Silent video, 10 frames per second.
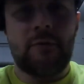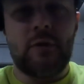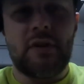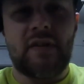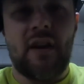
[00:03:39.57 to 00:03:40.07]
if you
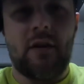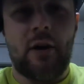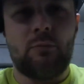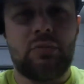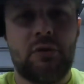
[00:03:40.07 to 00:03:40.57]
can tell
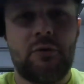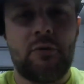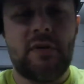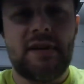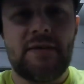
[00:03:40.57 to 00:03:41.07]
how
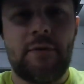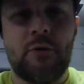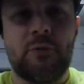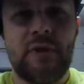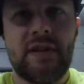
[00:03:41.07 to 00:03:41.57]
blue this
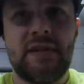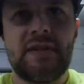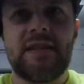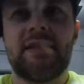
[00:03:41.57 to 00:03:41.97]
film is.